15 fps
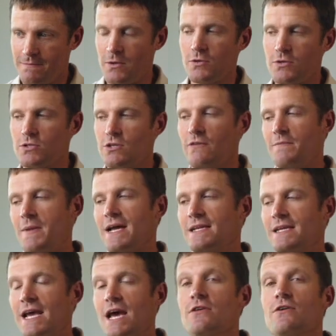pull yourself
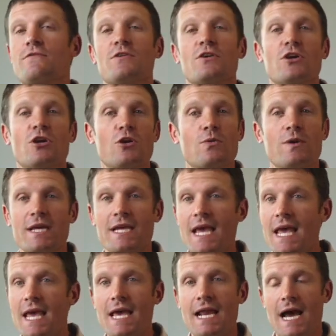back together if you're going to do it
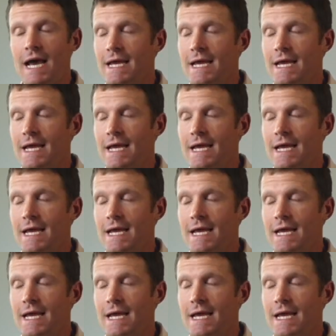again.